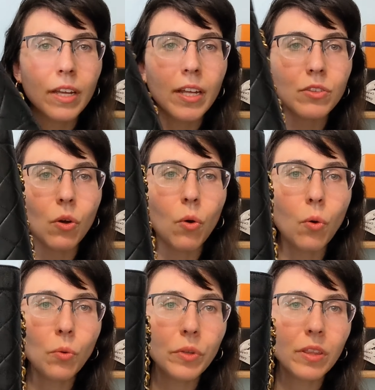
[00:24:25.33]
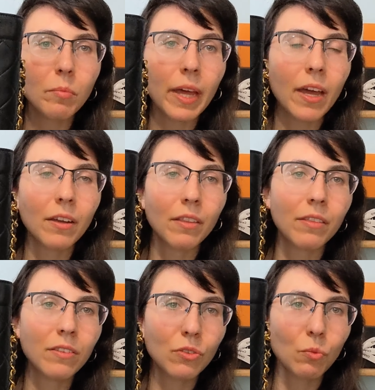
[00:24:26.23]
It's holding the bag
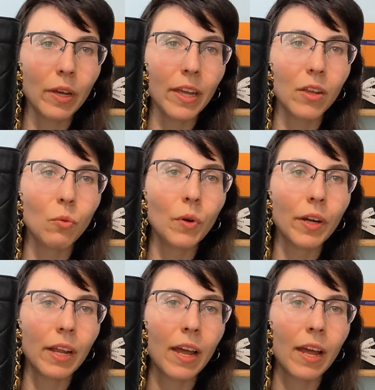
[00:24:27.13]
this way where it